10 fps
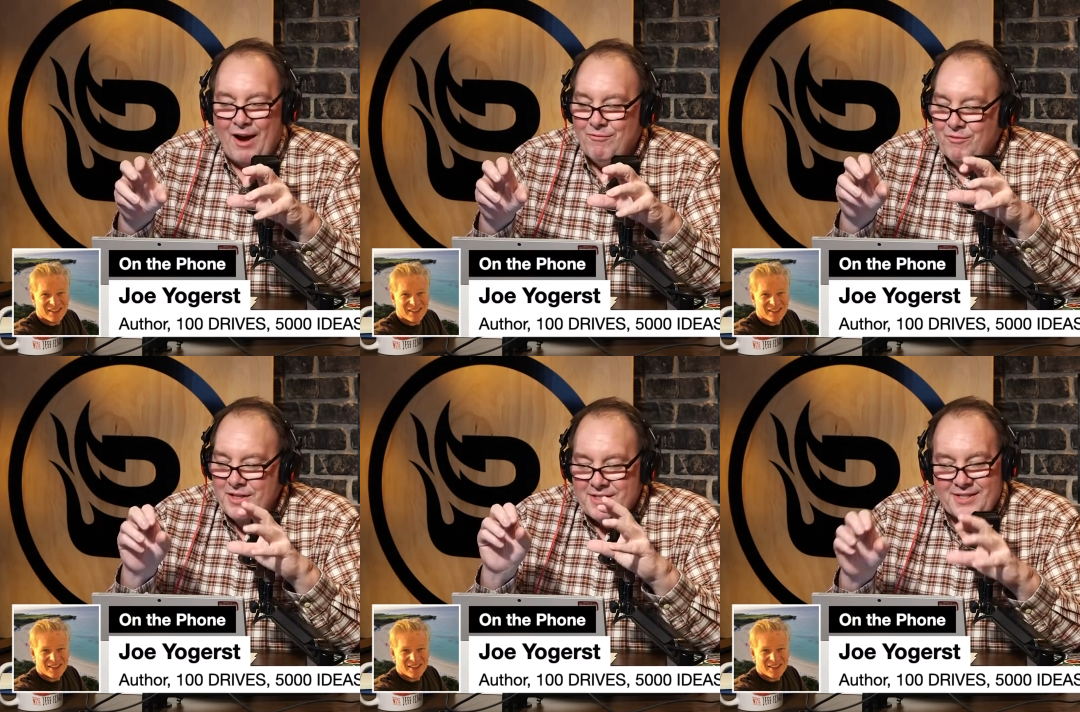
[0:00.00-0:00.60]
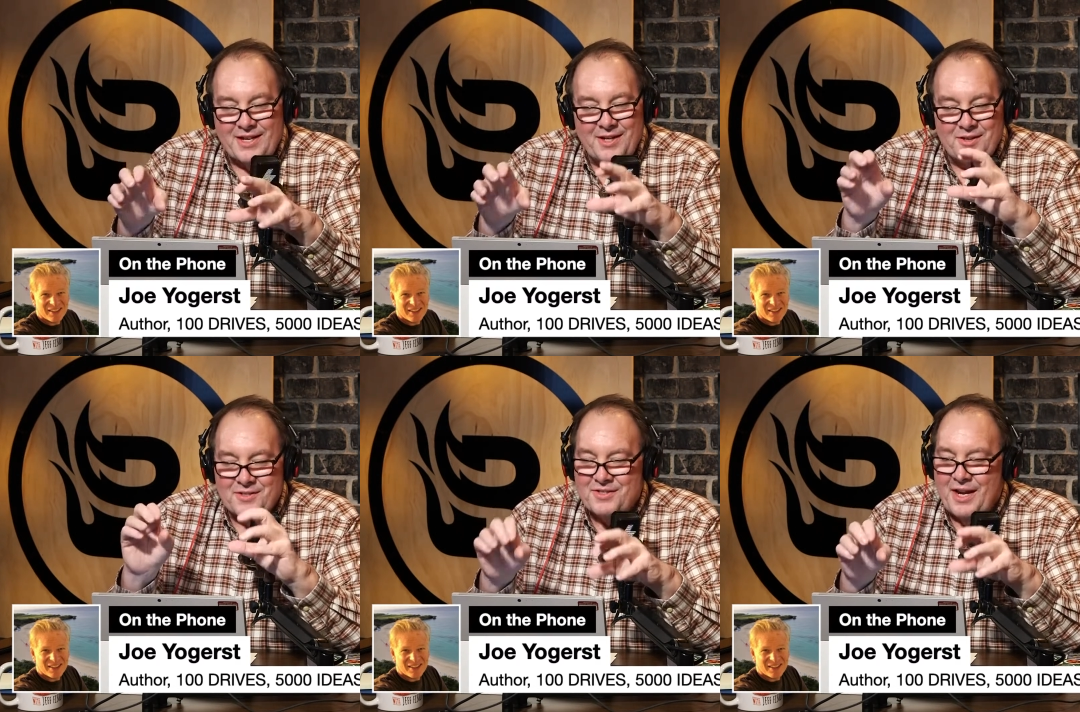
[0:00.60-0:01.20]
Speaker 1: Every
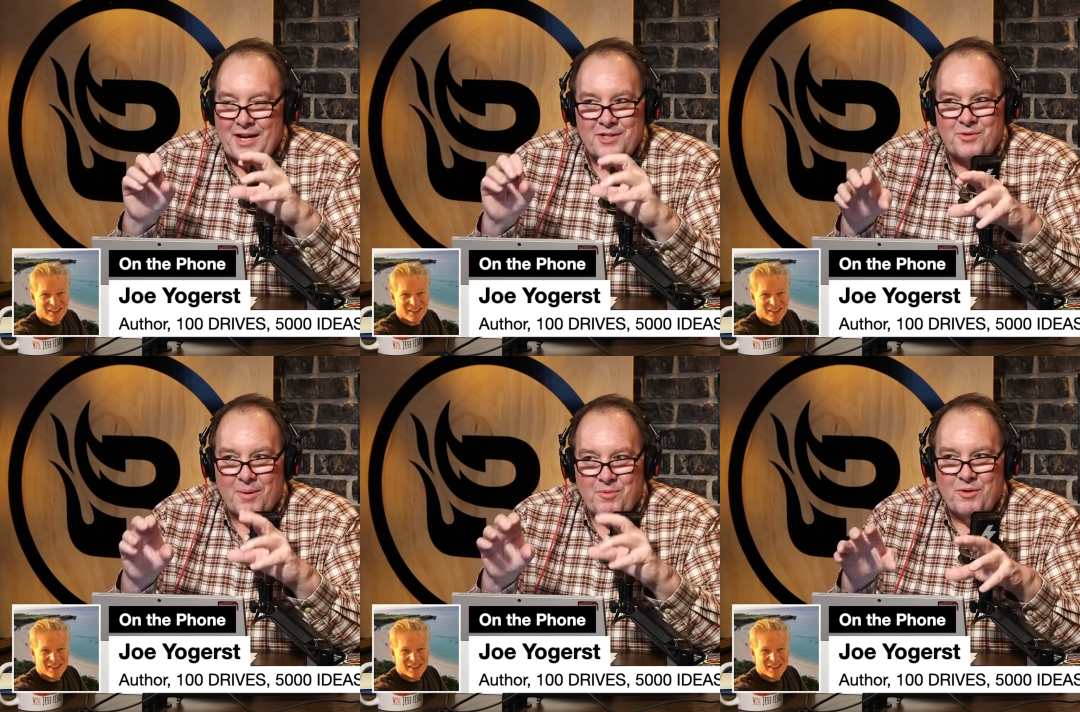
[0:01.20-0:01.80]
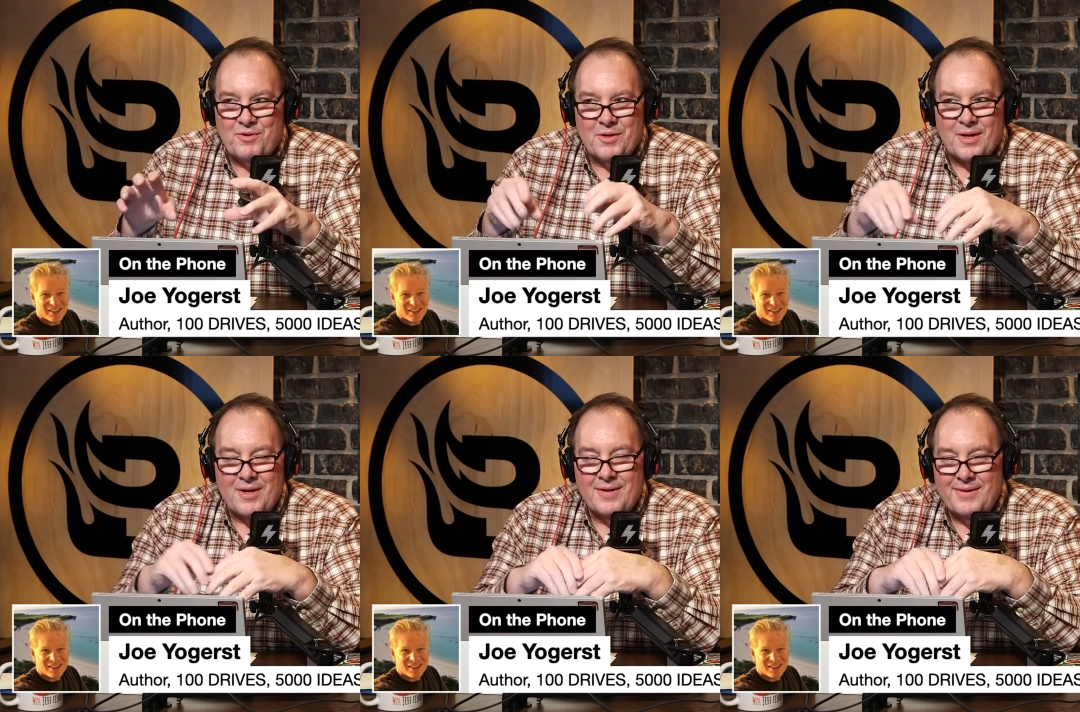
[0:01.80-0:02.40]
single stinking trip you
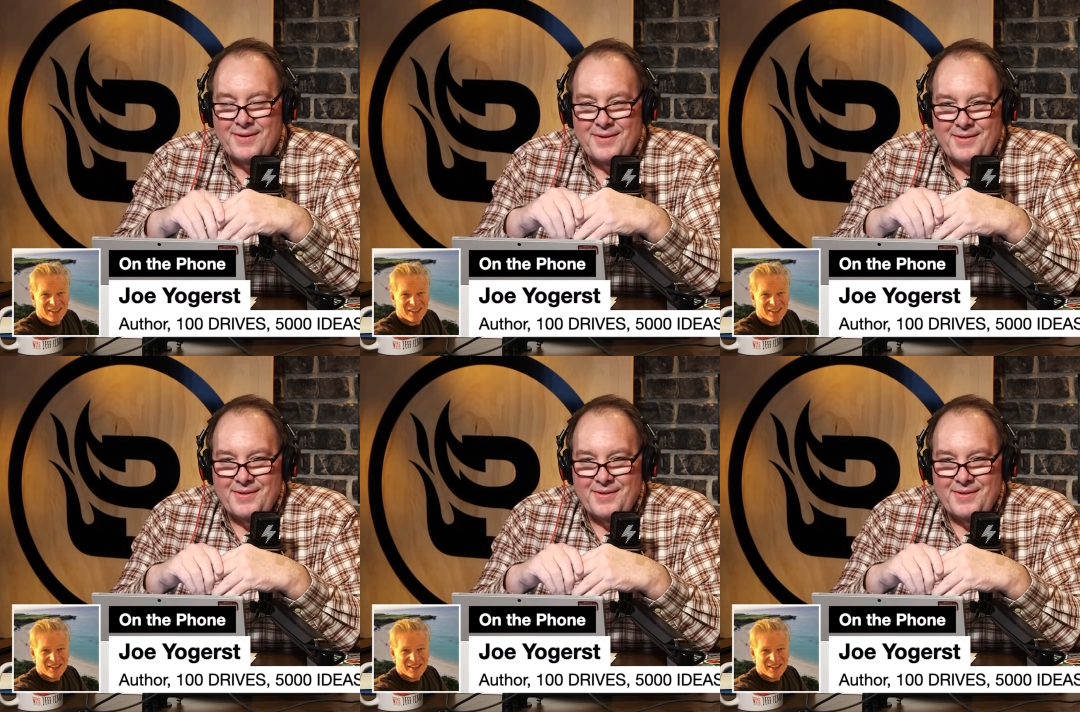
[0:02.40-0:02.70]
took.